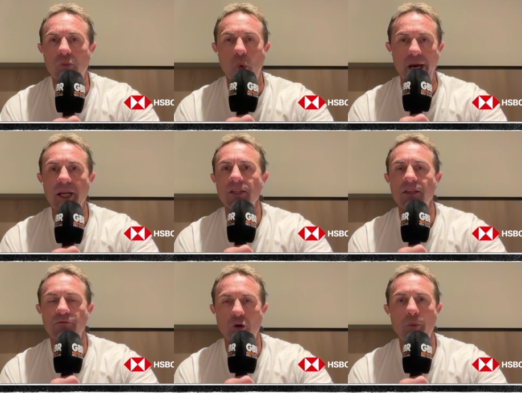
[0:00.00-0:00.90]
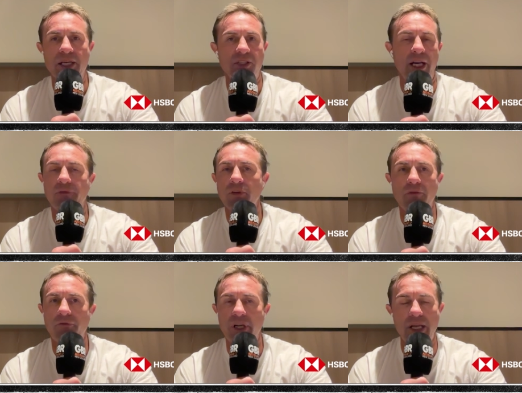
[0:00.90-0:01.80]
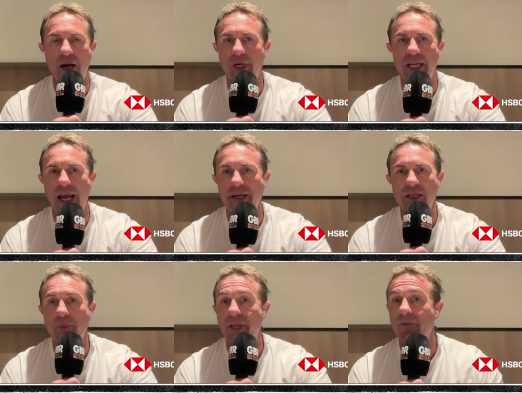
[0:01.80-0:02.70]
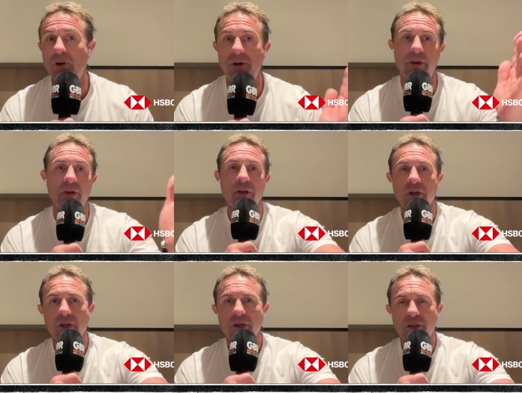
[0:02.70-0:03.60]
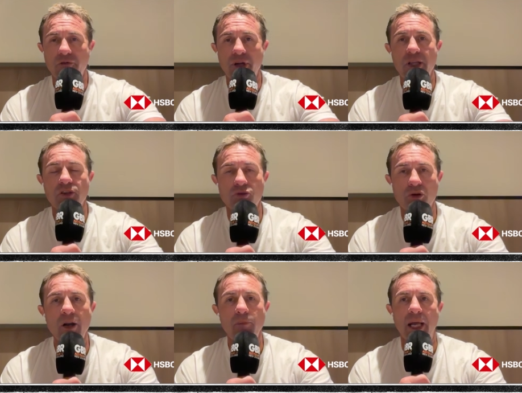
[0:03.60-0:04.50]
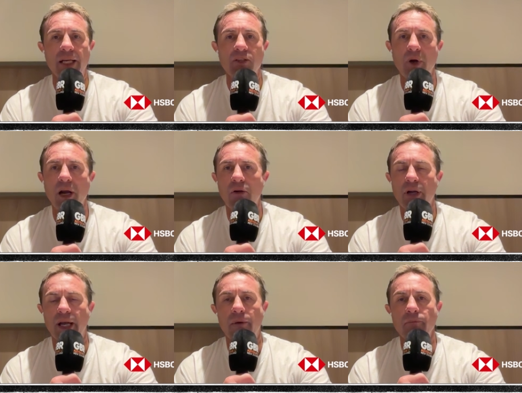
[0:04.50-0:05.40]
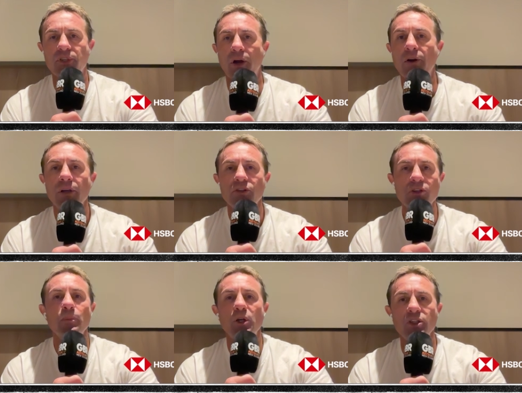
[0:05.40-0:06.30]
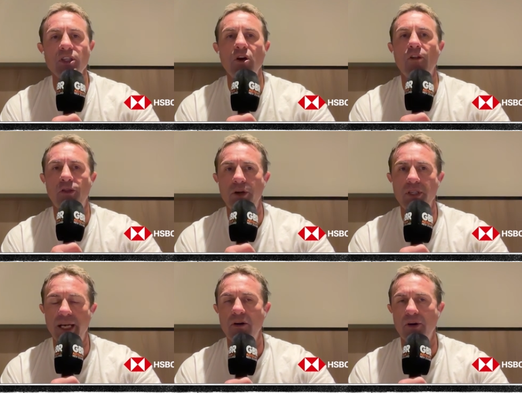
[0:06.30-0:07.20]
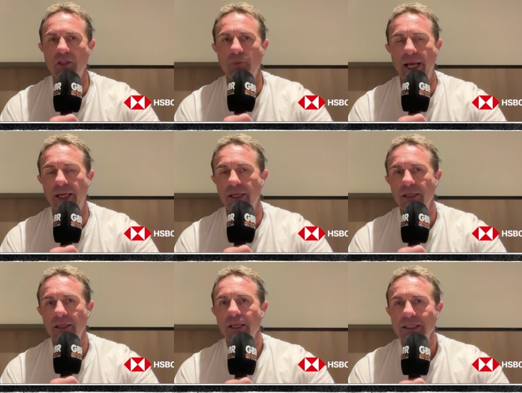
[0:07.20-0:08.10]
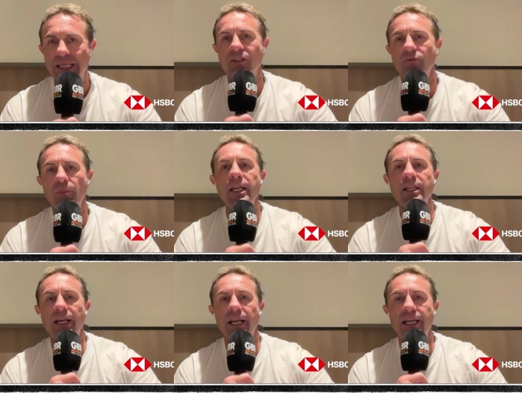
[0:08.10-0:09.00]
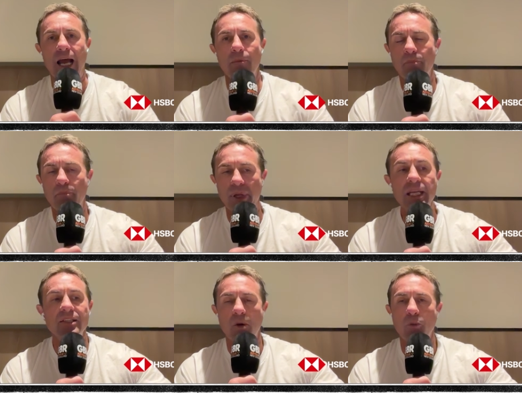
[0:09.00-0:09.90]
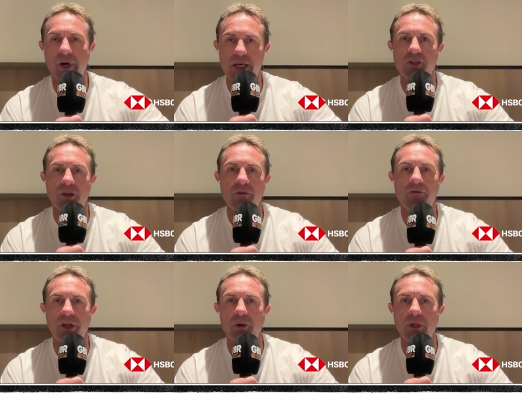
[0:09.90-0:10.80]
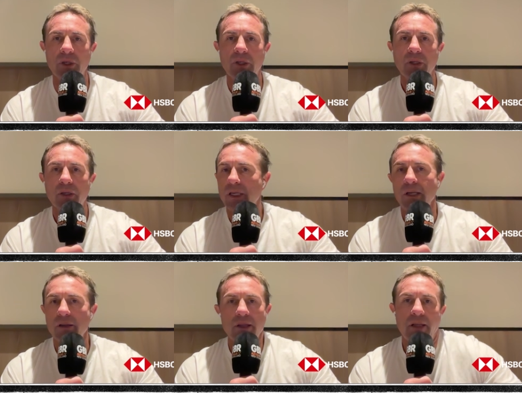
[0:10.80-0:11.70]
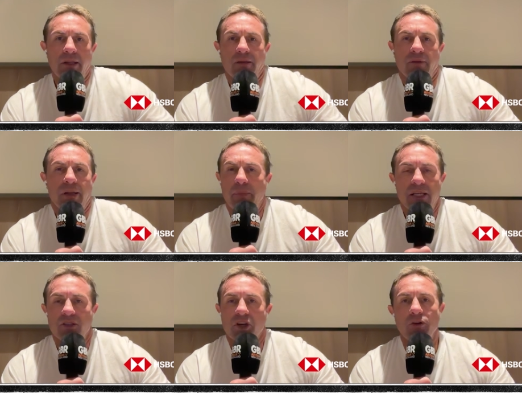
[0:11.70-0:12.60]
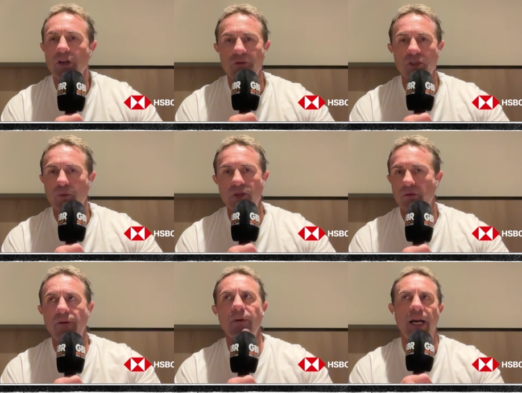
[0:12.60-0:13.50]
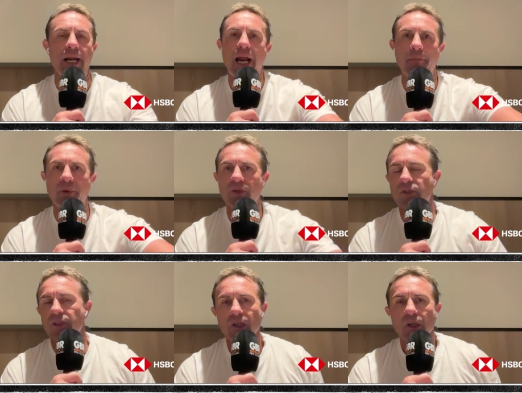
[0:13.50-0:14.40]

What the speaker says: wingers and fullbacks that have to defend that regardless, but they've got to defend the strike play as well. So just because he's got 13 on his back doesn't mean that he can't be somewhere else on the field. It makes no difference whatsoever, and it happens